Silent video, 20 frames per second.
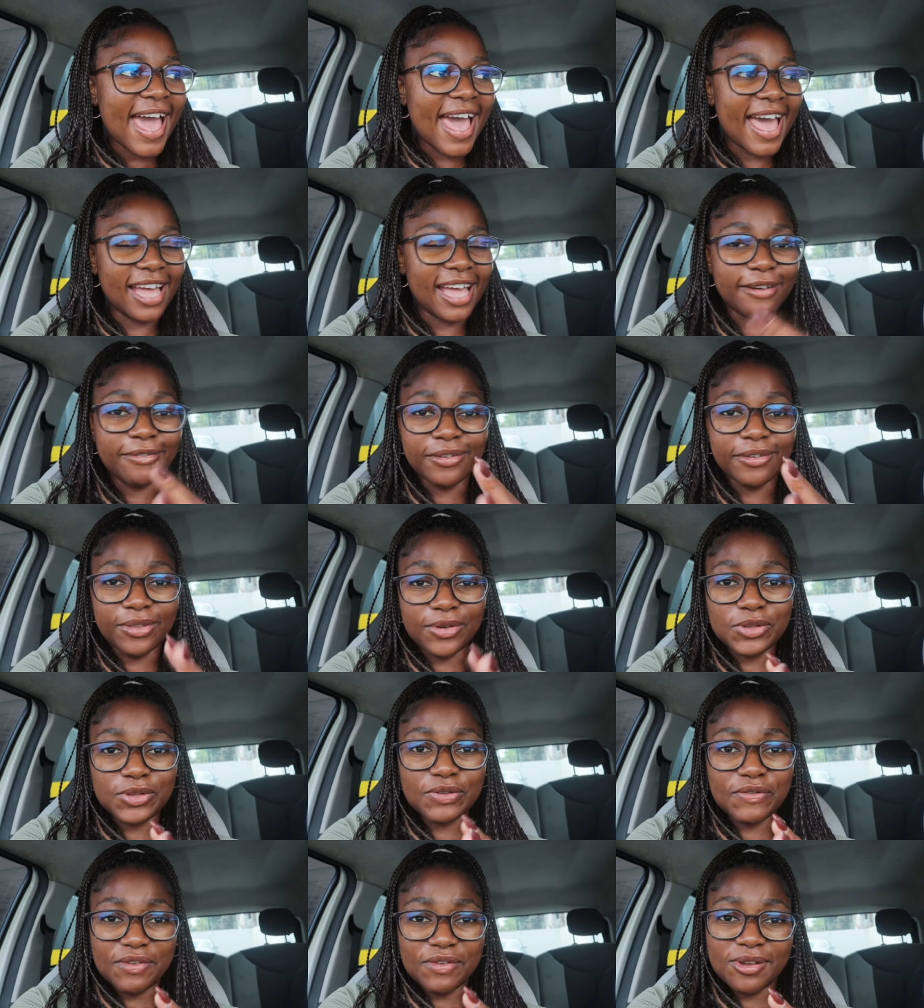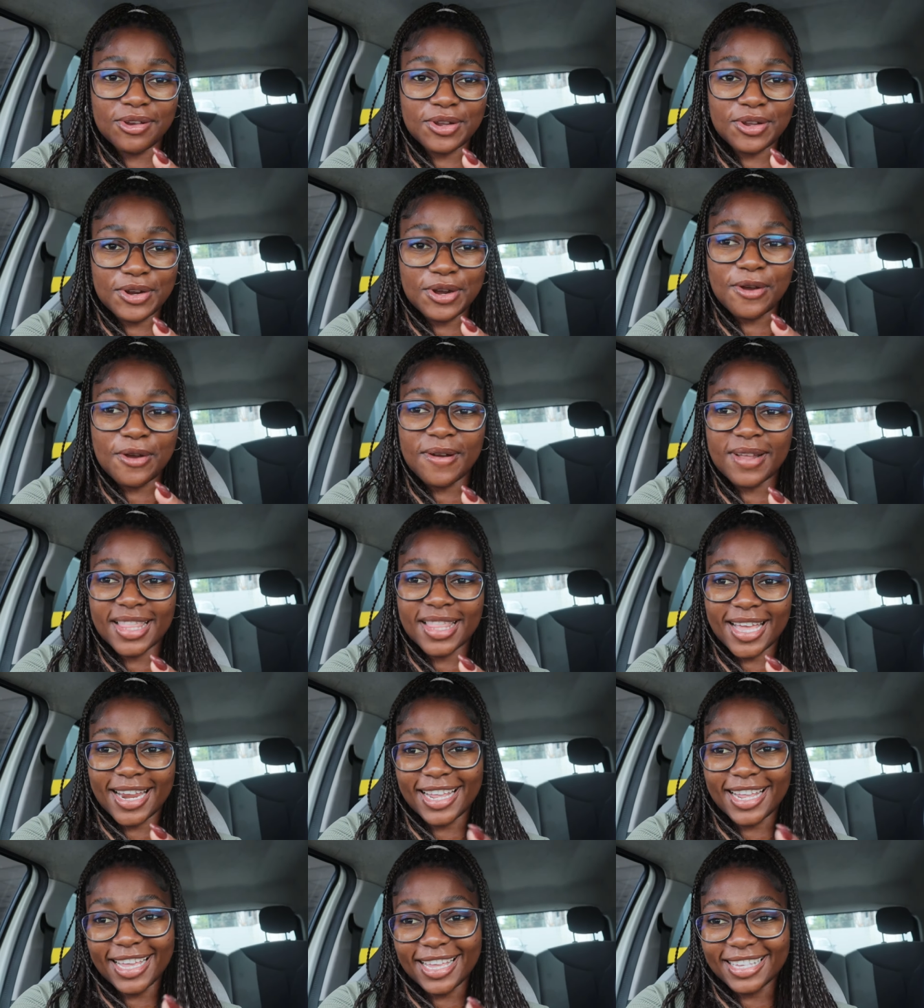And for those of you who don't know what
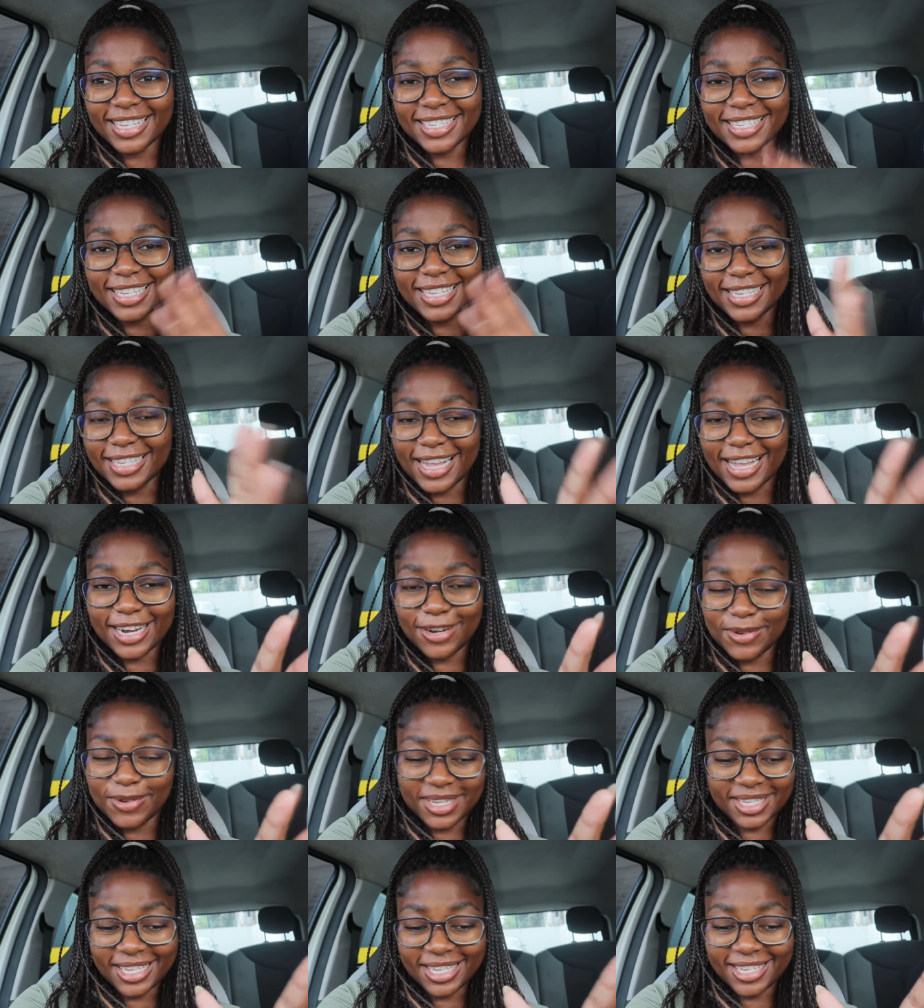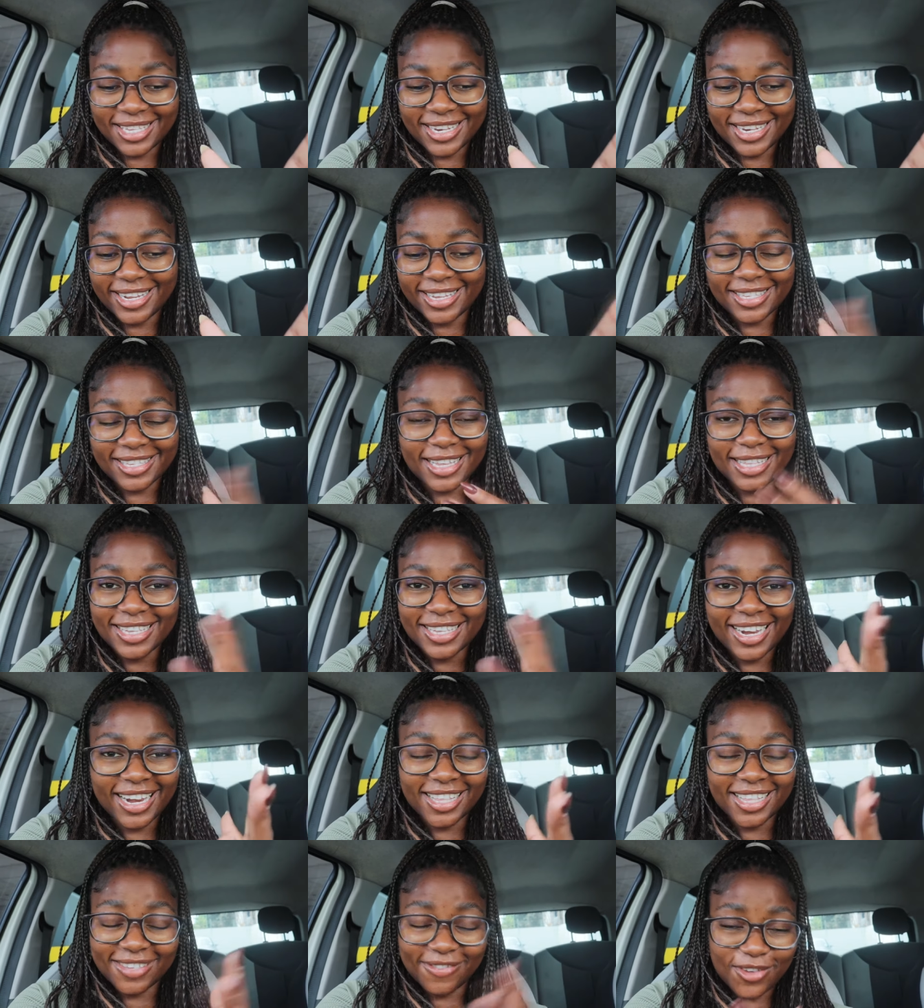that is, it's exactly what it says it is. It's a
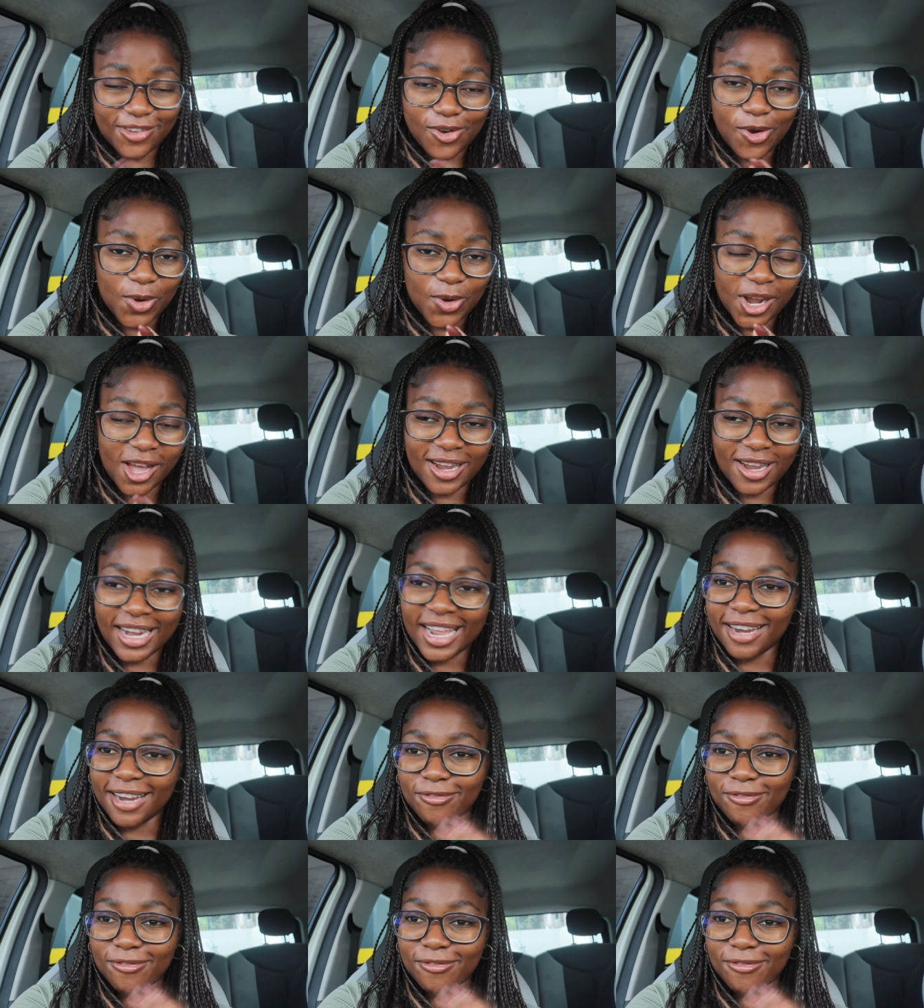cleanse of your colon.